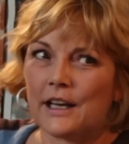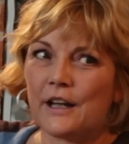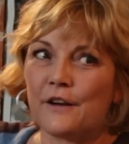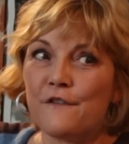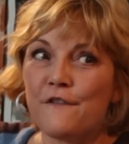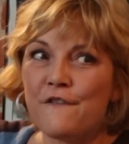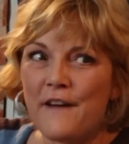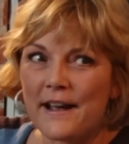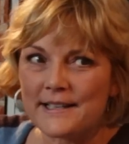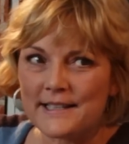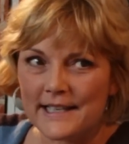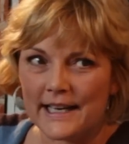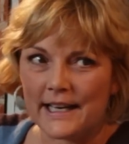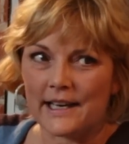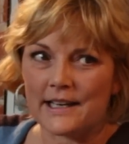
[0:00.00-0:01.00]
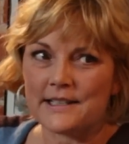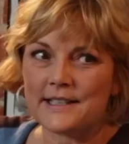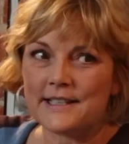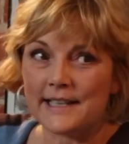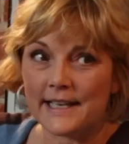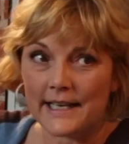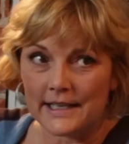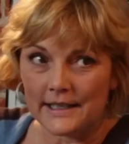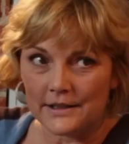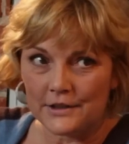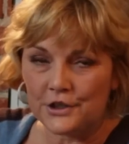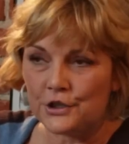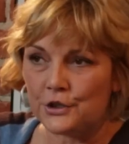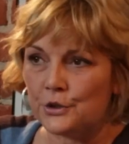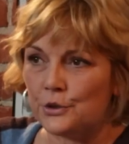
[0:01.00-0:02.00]
confessing a
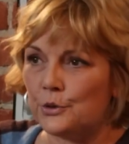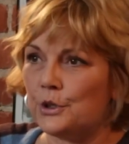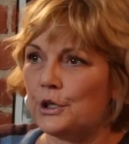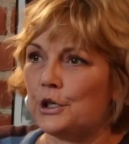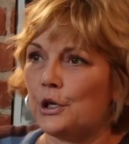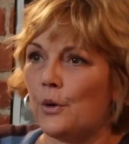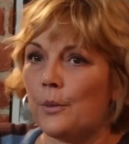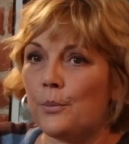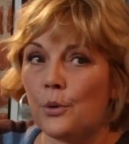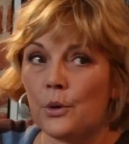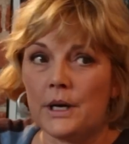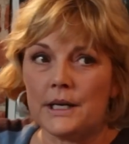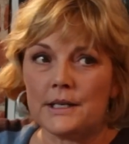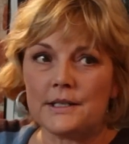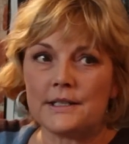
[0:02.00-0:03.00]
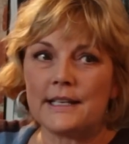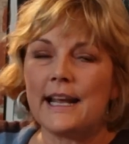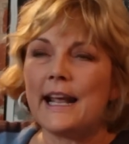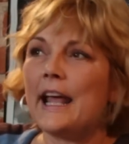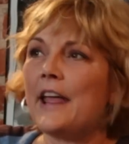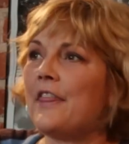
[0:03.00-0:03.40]
sin to, you know, a priest,